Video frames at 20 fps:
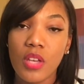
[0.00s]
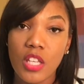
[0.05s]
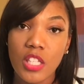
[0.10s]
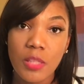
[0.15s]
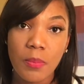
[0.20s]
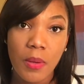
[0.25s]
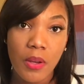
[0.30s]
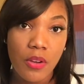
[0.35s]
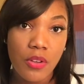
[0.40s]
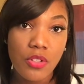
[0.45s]

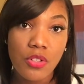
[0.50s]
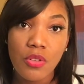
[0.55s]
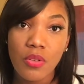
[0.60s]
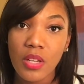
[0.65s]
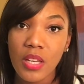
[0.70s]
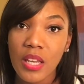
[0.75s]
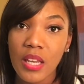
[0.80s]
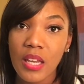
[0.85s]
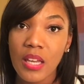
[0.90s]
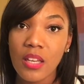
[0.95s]
experience you
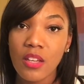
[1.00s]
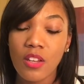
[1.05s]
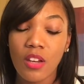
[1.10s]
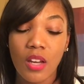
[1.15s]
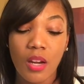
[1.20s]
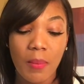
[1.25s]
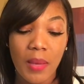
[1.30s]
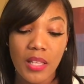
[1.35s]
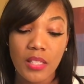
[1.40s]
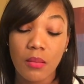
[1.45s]
need. You're
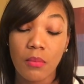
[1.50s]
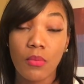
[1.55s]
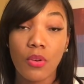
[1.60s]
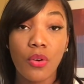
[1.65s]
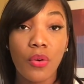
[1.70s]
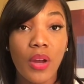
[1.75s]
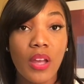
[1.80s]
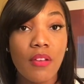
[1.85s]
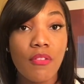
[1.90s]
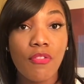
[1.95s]
going to make some
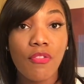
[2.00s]
great